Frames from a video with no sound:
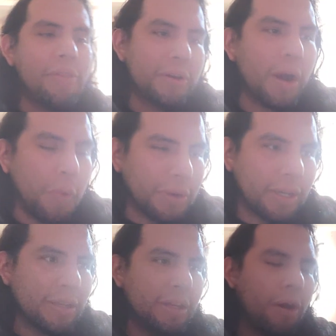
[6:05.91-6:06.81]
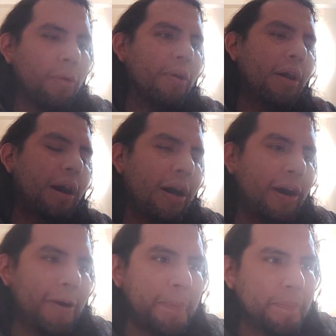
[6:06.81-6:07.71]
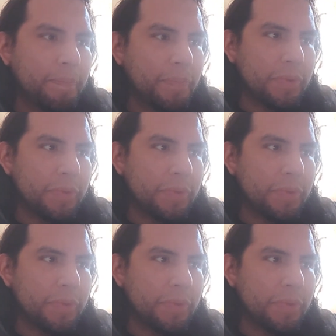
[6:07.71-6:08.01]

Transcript: They're not working, you know,